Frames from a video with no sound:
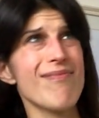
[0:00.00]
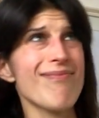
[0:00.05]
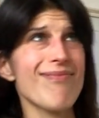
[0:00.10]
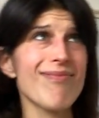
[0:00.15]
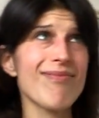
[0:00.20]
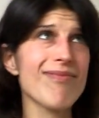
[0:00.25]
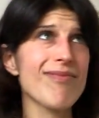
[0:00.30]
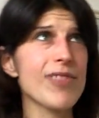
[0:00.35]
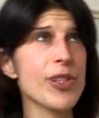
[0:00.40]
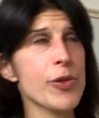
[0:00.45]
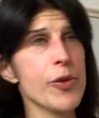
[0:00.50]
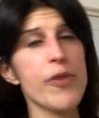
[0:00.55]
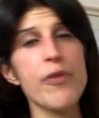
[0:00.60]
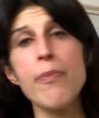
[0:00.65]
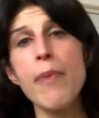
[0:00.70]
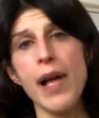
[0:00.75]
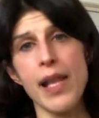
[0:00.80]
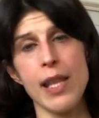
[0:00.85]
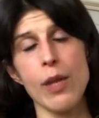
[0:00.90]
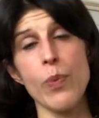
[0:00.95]
sort of
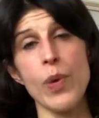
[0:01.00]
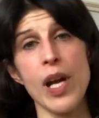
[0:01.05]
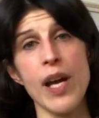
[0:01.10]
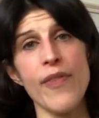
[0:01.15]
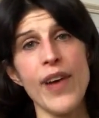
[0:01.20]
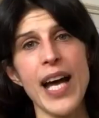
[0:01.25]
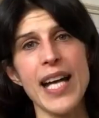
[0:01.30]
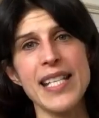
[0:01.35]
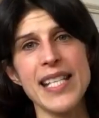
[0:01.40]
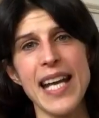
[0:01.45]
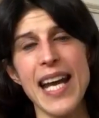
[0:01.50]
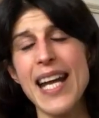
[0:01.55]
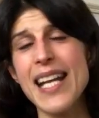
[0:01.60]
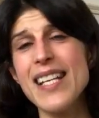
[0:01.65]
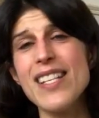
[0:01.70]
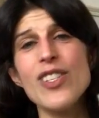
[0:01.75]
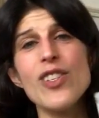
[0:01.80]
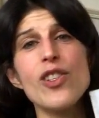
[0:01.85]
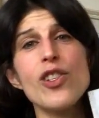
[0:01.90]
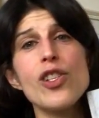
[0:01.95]
month when I've had it, and
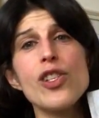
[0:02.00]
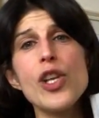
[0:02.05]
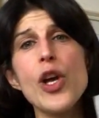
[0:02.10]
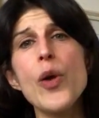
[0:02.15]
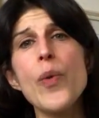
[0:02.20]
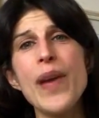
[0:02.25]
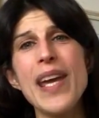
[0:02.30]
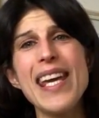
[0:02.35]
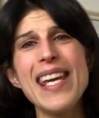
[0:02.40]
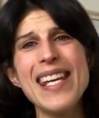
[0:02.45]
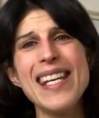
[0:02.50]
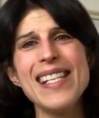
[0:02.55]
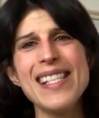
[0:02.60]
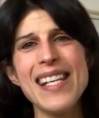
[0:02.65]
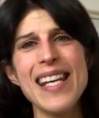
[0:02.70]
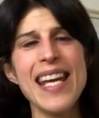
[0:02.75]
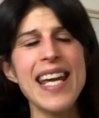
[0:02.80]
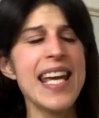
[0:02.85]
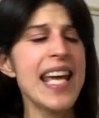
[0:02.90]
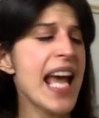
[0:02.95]
it's just so
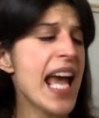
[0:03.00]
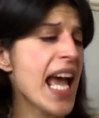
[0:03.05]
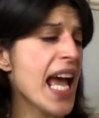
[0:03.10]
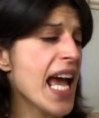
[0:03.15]
easy.